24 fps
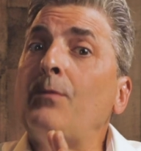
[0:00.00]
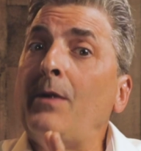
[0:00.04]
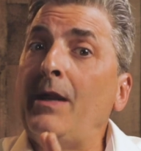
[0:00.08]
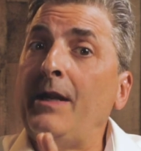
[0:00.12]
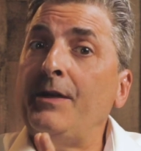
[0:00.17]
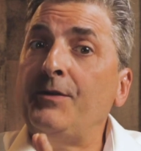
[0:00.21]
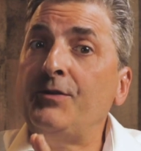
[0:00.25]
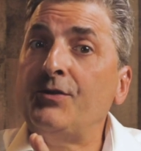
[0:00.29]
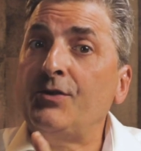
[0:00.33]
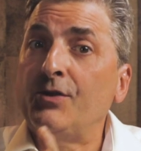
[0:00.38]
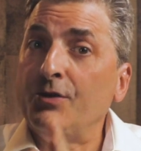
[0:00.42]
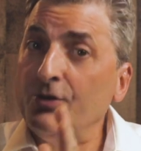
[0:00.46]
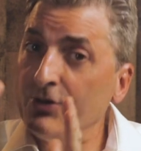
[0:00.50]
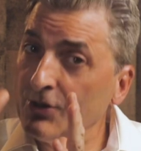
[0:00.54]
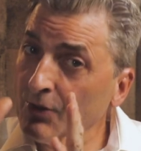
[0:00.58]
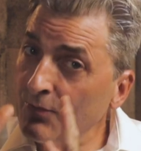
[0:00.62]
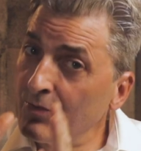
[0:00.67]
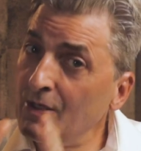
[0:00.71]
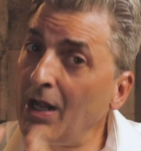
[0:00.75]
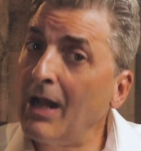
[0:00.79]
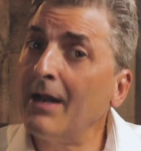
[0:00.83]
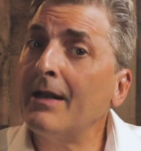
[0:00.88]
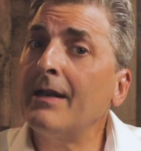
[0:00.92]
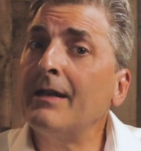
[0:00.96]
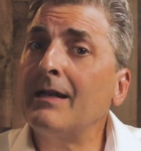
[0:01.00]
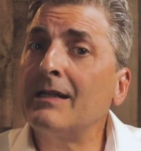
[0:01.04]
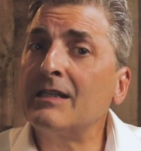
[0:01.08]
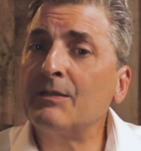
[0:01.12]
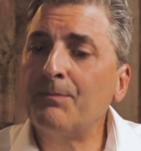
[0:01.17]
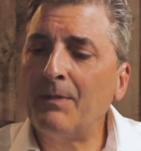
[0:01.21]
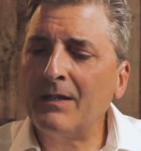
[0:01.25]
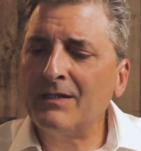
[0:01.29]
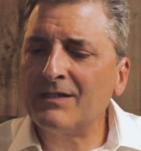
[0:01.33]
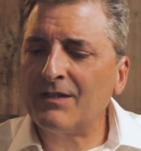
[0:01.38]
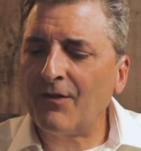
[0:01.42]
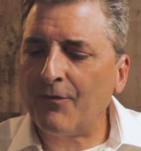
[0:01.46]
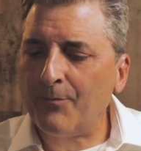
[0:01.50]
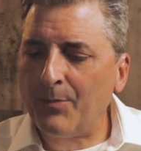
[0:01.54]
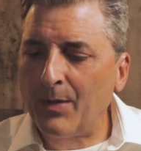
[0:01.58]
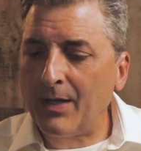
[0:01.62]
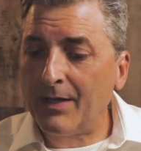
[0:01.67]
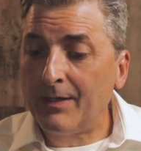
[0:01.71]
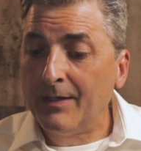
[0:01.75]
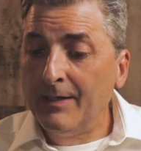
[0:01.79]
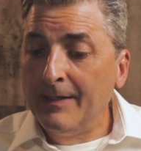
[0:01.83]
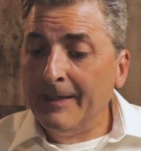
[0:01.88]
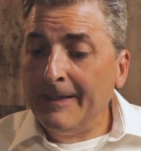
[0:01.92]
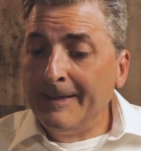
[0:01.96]
range, so not inexpensive,
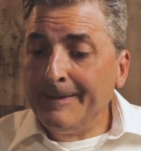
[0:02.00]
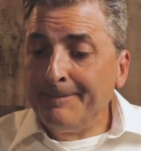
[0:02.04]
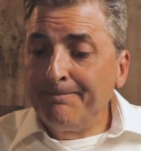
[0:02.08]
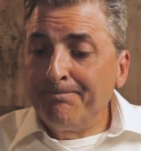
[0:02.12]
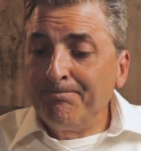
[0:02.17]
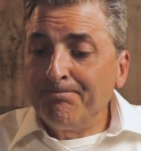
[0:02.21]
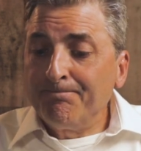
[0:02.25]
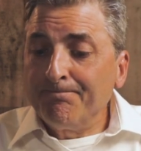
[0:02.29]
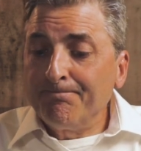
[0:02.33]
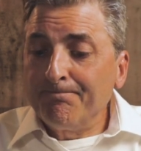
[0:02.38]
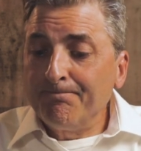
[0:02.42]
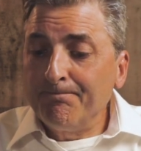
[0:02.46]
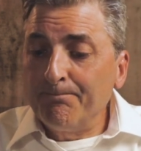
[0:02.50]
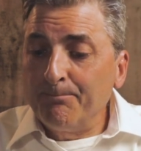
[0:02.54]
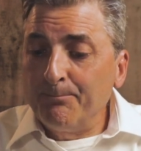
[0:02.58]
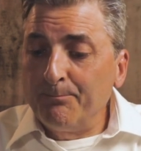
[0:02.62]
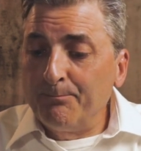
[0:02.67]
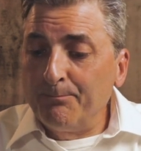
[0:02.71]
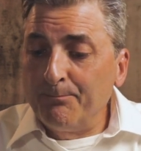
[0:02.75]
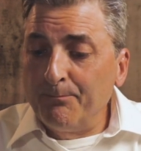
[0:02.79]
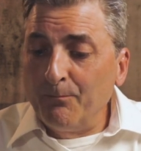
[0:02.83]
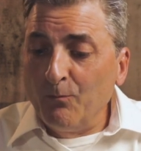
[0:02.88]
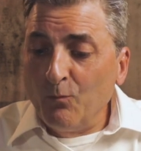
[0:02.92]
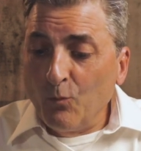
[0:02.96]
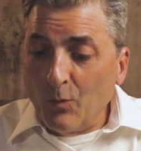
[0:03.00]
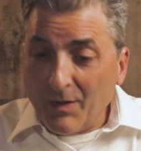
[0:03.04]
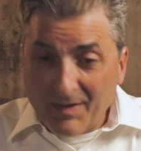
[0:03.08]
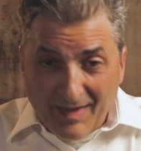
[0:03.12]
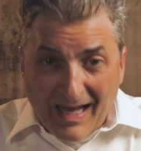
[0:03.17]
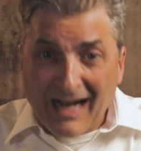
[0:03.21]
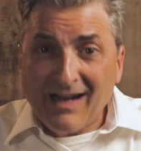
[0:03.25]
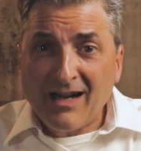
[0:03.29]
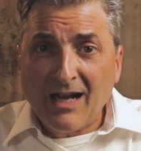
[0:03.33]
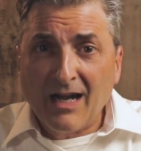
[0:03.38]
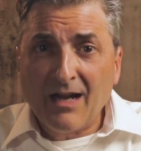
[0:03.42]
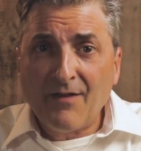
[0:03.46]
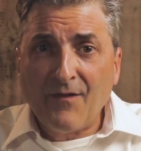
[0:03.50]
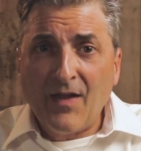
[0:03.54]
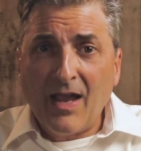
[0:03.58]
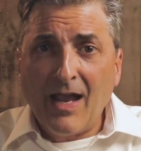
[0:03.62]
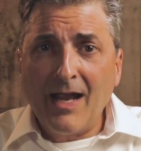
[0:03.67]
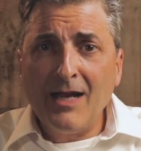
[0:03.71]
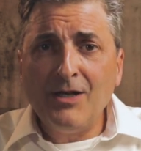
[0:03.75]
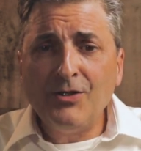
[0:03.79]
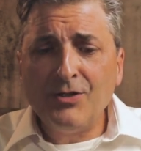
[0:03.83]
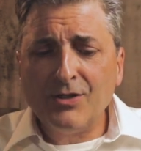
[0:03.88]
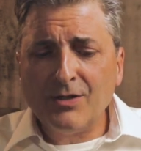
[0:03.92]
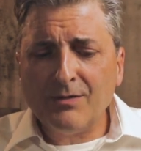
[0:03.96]
but with that kind of
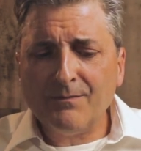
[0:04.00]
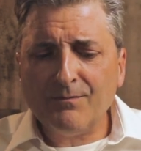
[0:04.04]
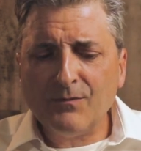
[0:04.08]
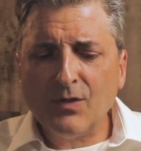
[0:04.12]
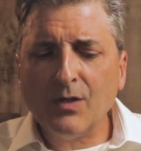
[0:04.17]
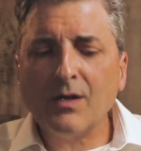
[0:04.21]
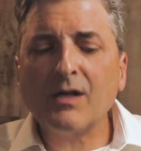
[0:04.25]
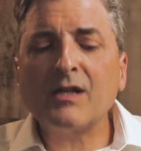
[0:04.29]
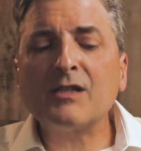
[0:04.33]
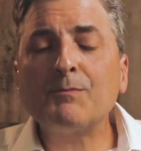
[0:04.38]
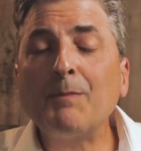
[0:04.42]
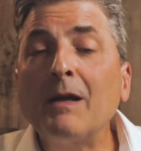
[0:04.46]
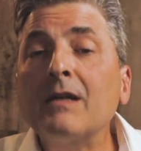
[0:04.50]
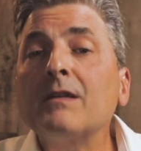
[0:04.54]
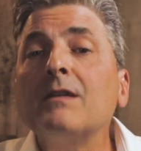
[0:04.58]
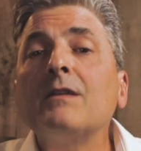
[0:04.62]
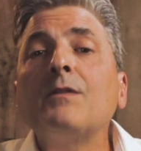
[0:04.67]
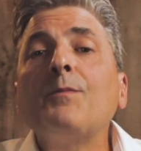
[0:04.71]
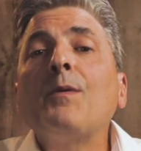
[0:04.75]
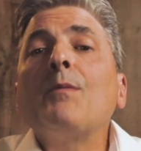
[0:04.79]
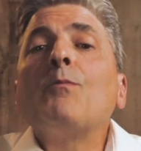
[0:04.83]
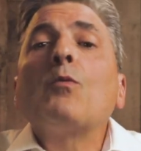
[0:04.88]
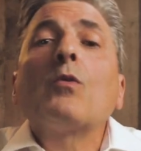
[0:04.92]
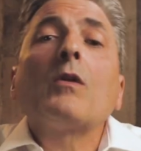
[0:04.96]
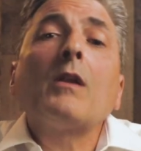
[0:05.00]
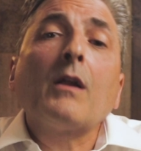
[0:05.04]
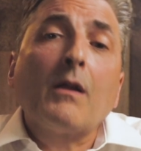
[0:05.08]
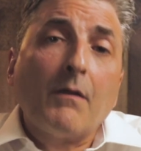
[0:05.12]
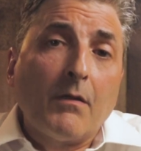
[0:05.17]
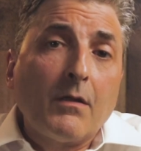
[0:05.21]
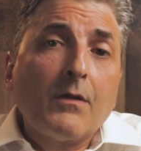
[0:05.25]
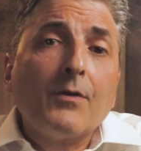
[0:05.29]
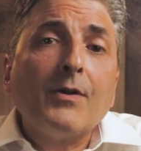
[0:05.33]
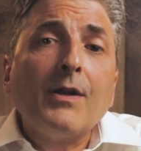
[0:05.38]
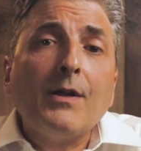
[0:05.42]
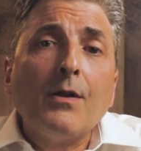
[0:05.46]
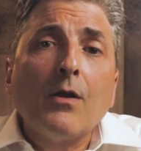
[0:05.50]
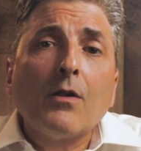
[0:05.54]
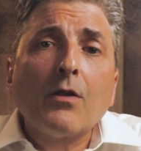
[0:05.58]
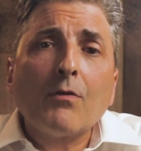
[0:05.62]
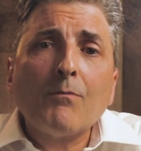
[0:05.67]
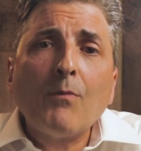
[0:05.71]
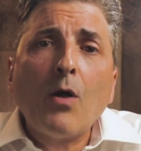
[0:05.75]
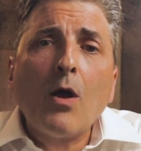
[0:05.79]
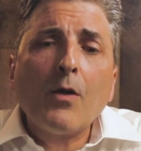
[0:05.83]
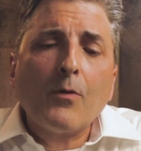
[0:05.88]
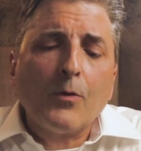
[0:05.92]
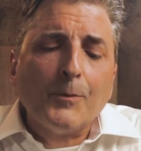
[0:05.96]
age, you'd expect it to be more like a
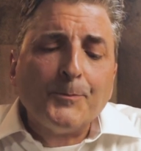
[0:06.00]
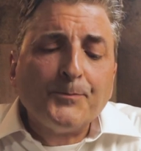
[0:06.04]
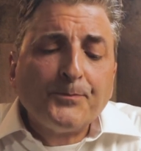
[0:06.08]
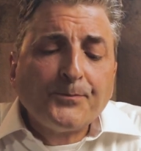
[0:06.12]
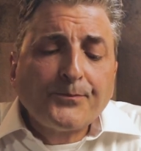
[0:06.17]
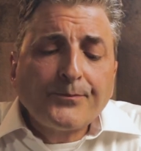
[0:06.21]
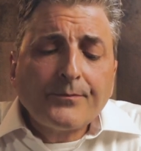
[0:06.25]
$30 bottle.